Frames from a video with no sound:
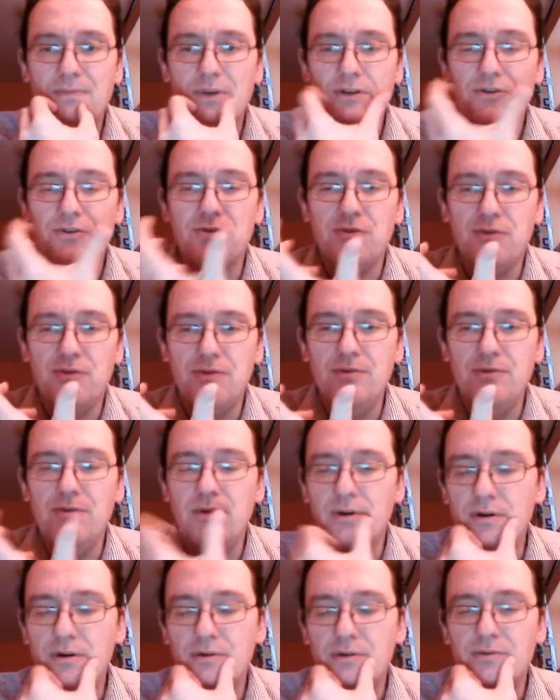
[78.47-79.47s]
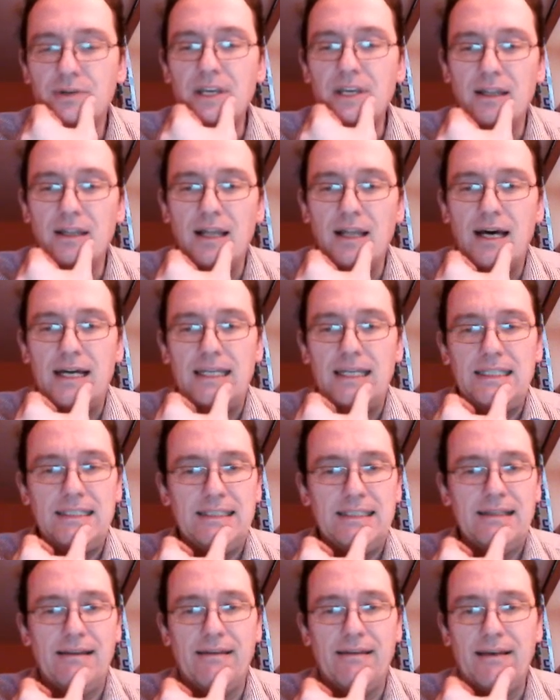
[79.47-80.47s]
should
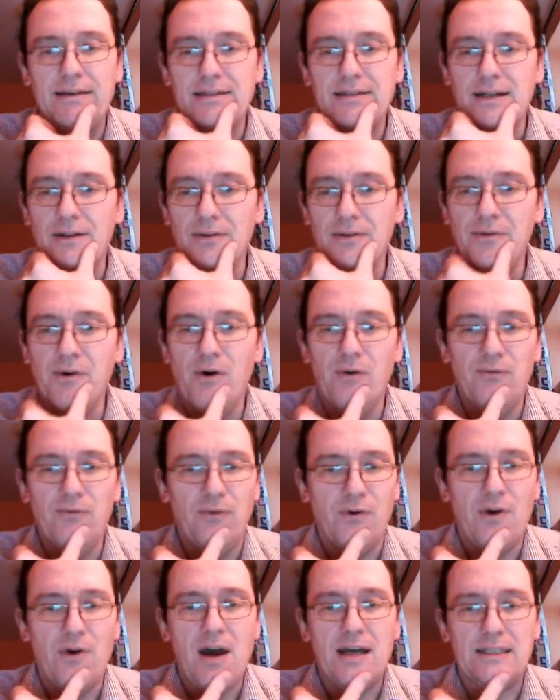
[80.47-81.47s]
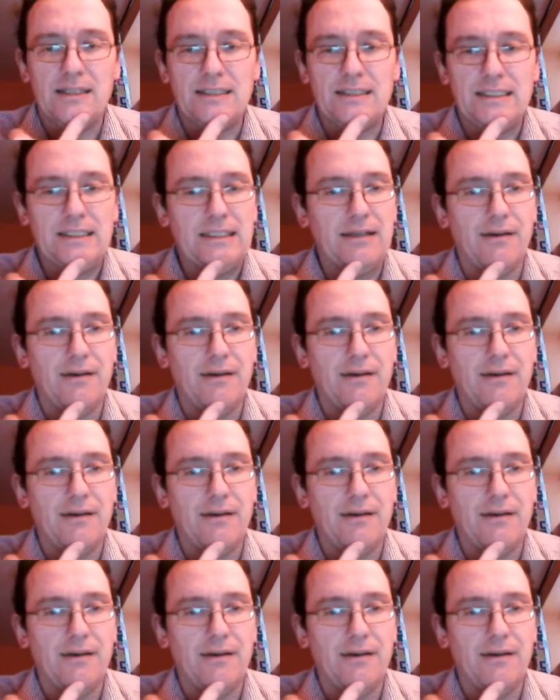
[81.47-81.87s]
realize that although for us